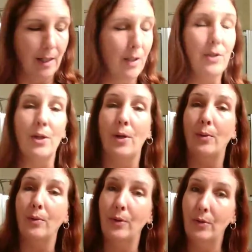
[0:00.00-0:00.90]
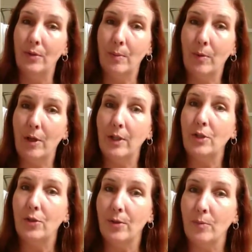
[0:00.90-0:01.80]
So use the
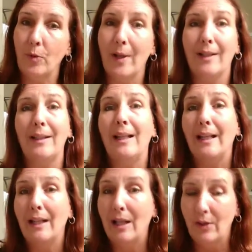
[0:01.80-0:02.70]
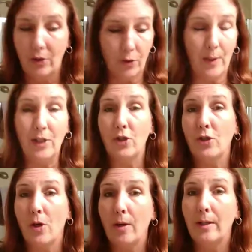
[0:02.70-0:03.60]
products, use them correctly. The directions
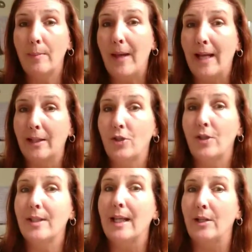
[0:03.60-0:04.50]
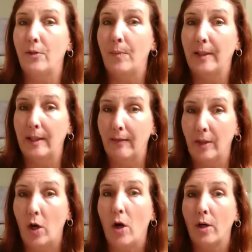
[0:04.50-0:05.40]
are on the packages and you've been given
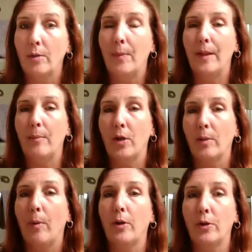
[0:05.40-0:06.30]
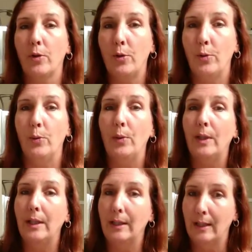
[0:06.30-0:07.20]
a card by the market partner who
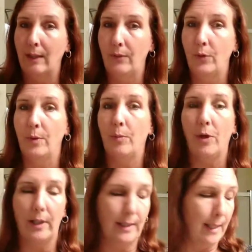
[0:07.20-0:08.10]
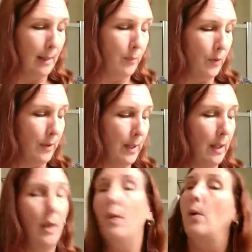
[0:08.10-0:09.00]
gave you the product samples.
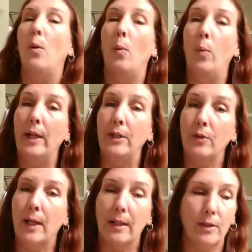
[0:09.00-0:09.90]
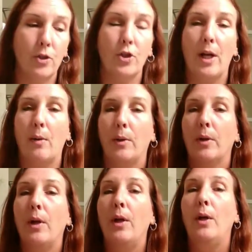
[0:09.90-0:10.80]
When you're out of the shower,
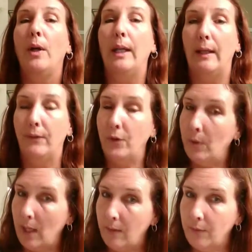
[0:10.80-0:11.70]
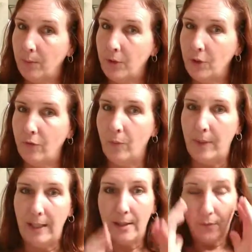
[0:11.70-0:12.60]
if you have the Rejuva
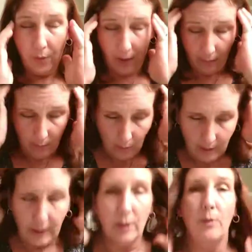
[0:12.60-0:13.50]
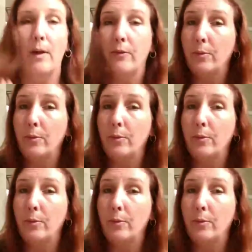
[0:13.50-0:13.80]
beads, if you have the product and you have the